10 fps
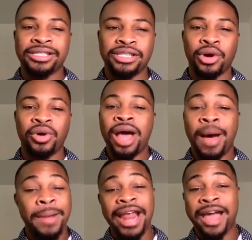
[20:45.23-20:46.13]
So I
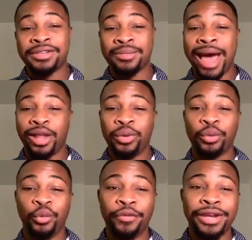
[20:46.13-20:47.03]
might have some Howling with
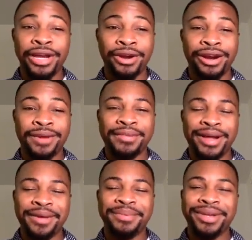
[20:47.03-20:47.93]
the Wolf gear coming
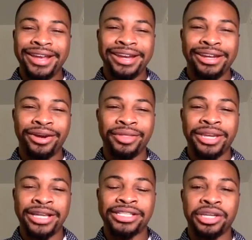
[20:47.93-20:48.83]
up, in the
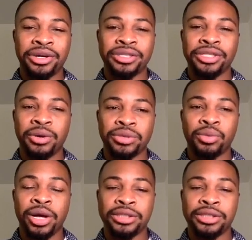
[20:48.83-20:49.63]
next year or so as well.